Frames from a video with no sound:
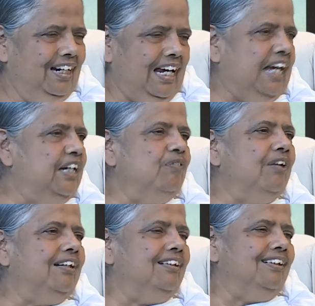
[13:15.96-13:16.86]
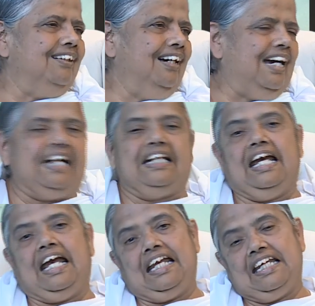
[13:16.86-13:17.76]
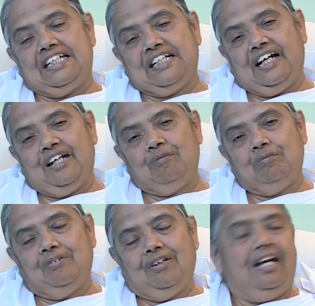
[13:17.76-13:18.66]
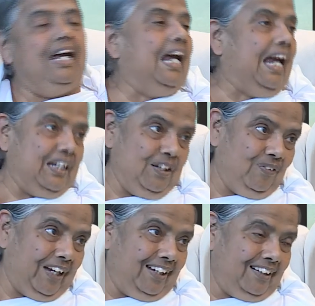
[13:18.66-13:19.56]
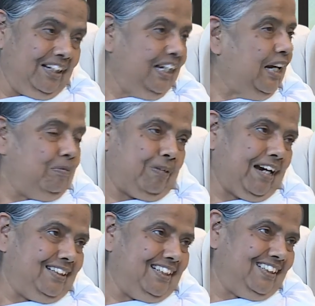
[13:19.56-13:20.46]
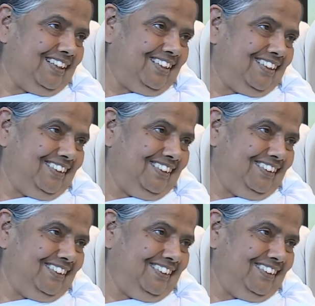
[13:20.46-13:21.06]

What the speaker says: Anyone at any time, anywhere can practice it.